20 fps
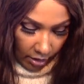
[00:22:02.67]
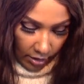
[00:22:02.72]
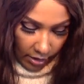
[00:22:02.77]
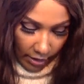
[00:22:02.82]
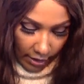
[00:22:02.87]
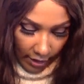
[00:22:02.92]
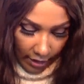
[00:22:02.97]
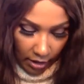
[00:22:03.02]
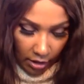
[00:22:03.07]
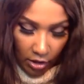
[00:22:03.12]
The
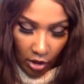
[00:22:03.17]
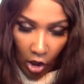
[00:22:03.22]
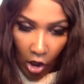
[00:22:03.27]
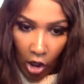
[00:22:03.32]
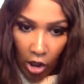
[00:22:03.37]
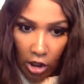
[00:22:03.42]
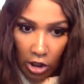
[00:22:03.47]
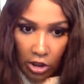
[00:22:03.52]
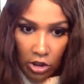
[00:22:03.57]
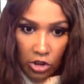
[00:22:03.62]
hidden
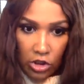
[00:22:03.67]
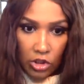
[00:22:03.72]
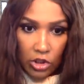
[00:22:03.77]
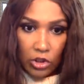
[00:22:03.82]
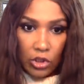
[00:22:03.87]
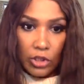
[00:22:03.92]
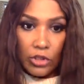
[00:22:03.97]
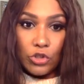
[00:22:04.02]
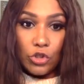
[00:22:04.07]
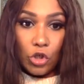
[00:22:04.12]
knowledge
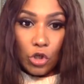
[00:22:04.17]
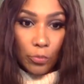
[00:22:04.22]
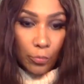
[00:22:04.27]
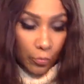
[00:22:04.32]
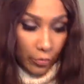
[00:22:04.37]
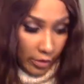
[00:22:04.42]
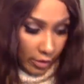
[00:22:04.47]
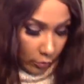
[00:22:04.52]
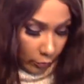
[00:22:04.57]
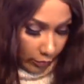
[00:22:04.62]
to
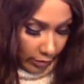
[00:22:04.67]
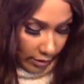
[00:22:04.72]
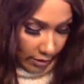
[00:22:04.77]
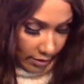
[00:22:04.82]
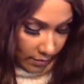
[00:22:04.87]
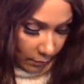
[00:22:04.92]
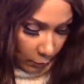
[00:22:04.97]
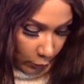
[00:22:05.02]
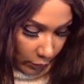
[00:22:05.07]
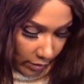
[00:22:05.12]
interpret
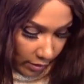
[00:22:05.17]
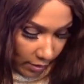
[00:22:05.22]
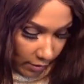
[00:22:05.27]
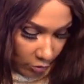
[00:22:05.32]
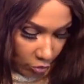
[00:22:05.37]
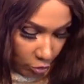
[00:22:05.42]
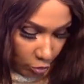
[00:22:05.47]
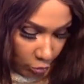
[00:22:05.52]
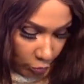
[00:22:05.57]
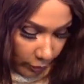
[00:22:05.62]
what the
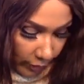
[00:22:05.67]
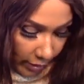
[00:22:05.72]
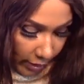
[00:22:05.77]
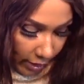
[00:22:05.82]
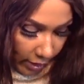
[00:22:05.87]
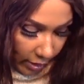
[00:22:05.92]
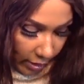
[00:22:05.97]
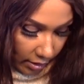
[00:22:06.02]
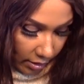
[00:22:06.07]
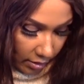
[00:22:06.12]
true
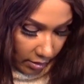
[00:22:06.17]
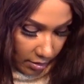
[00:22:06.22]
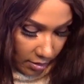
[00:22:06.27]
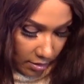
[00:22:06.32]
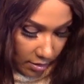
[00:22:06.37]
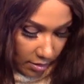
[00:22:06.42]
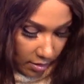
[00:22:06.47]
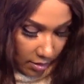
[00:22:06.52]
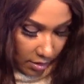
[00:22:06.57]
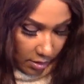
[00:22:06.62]
meaning
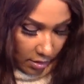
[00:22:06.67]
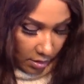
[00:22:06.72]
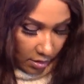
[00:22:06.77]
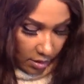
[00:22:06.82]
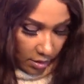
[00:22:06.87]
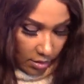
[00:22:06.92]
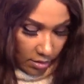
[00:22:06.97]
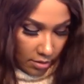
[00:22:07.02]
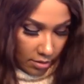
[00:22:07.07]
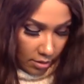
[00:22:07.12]
is.
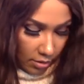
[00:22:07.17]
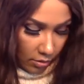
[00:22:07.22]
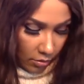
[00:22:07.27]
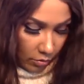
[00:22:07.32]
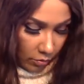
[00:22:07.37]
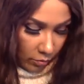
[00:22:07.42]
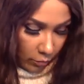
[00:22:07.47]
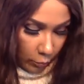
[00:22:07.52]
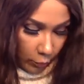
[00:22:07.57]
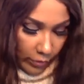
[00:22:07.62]

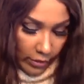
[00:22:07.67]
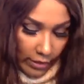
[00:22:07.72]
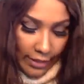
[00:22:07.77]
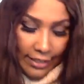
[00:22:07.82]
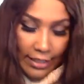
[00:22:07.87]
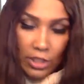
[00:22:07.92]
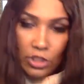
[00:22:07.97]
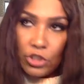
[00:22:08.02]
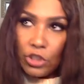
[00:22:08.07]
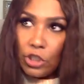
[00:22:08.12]
So
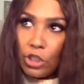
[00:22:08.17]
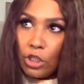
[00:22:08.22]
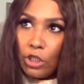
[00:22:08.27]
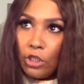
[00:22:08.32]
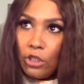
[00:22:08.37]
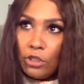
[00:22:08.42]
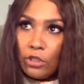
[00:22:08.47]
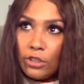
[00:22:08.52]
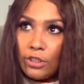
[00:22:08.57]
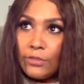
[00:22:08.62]
religion
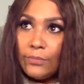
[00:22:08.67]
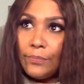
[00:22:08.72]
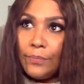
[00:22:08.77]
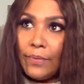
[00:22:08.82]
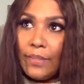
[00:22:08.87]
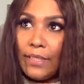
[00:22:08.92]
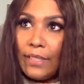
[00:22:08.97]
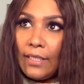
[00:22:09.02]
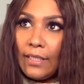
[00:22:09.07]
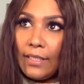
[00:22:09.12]
to
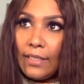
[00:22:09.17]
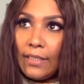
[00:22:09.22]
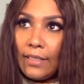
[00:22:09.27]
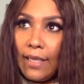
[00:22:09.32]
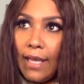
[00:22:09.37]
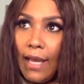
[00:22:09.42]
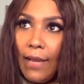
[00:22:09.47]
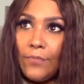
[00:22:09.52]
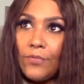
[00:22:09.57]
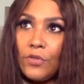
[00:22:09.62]
me
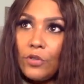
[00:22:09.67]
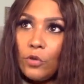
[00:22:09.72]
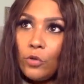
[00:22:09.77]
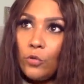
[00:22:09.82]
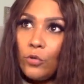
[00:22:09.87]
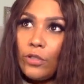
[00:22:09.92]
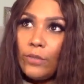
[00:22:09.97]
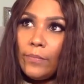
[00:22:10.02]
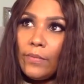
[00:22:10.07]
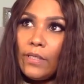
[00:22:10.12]

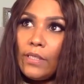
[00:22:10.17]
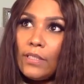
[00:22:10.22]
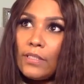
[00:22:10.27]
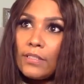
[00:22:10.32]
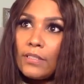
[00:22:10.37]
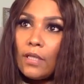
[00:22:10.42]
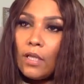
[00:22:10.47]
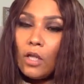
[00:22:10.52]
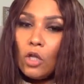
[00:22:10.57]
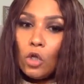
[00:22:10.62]
absolutely means
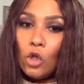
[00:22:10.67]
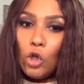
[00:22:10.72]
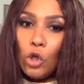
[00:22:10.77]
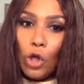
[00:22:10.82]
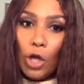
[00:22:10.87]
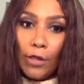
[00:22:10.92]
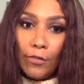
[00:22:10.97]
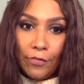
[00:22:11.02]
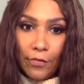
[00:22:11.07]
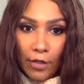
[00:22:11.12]

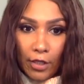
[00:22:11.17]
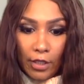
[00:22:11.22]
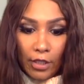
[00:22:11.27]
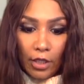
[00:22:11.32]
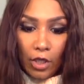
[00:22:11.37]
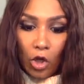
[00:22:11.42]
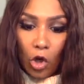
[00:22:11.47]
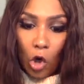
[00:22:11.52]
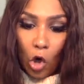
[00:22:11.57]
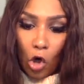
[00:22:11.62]
nothing.
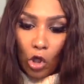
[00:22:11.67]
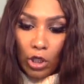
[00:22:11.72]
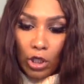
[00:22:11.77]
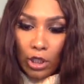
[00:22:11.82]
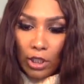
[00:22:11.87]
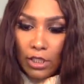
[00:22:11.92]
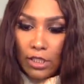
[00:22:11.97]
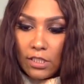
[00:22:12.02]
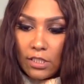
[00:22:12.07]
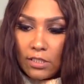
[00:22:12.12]
All it
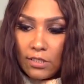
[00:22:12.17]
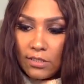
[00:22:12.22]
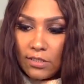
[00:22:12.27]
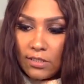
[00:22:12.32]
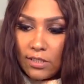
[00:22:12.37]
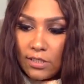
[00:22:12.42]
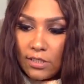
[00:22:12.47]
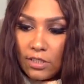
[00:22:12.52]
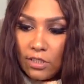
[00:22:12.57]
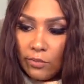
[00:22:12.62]
is a
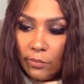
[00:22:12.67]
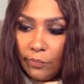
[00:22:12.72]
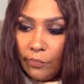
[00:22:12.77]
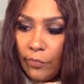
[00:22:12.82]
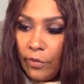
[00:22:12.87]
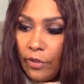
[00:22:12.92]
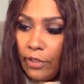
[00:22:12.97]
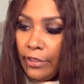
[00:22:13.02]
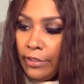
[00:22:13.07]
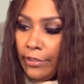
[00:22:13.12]
system
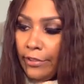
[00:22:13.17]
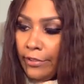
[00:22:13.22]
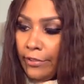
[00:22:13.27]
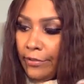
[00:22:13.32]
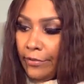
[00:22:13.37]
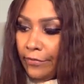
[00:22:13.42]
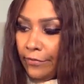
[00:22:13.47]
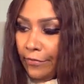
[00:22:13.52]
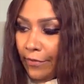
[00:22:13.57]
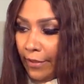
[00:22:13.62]

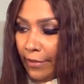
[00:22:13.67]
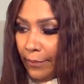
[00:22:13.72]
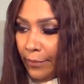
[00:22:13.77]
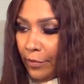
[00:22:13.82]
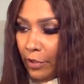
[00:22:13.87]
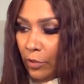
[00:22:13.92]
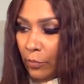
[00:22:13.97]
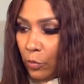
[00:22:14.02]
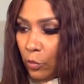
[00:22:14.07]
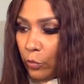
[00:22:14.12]
that
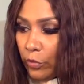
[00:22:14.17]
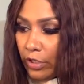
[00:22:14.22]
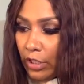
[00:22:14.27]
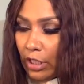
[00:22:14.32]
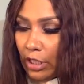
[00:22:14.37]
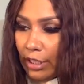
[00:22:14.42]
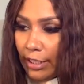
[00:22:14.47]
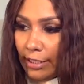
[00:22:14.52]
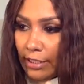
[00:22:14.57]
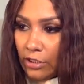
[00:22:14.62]
people would
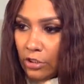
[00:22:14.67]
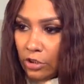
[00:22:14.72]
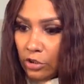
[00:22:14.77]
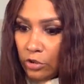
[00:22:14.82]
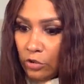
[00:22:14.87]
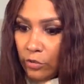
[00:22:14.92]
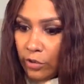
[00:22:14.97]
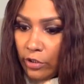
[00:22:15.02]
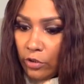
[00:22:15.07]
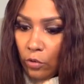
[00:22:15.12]
cling
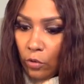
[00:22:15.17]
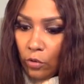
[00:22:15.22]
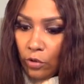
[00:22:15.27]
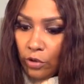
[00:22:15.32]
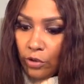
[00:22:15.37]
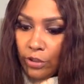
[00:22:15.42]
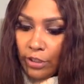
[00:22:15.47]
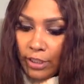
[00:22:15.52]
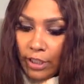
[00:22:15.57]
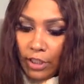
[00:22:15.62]
to in
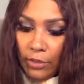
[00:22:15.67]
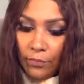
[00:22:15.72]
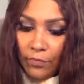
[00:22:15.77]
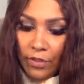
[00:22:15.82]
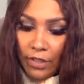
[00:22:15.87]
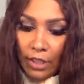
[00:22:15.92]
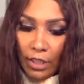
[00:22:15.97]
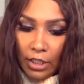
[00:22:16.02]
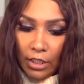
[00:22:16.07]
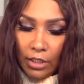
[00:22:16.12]
order to keep the
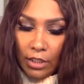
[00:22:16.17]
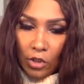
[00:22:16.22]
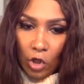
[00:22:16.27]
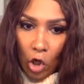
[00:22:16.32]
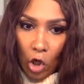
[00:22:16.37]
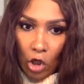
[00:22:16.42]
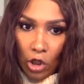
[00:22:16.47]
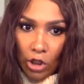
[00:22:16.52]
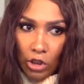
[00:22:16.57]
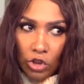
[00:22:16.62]
hidden
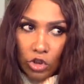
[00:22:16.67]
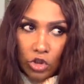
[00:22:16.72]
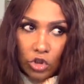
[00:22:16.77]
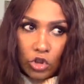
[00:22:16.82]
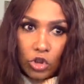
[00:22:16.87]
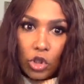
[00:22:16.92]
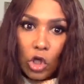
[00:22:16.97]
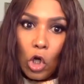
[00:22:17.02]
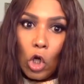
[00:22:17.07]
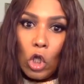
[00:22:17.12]

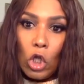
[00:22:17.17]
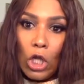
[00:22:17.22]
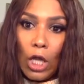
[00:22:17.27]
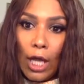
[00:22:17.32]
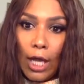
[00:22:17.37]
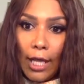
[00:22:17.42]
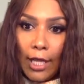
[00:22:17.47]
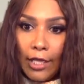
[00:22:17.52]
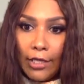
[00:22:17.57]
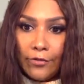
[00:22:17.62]
knowledge
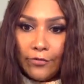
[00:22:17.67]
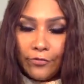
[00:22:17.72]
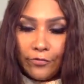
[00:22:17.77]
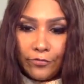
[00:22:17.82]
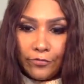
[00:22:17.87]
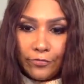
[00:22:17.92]
alive.